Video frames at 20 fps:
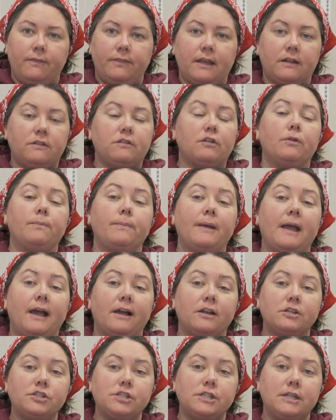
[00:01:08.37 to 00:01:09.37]
That's our
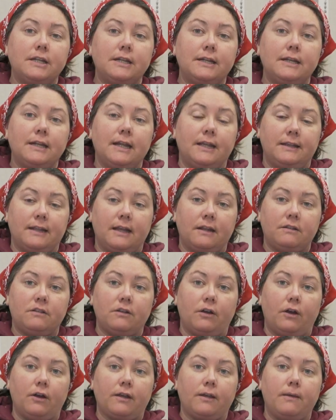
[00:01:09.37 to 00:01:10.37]
passion, and
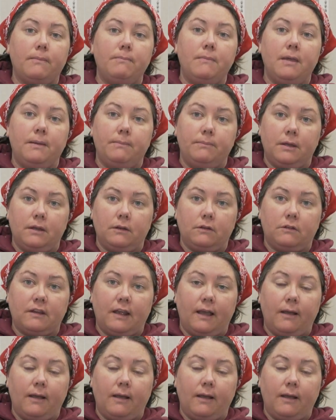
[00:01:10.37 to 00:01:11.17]
that's our commitment to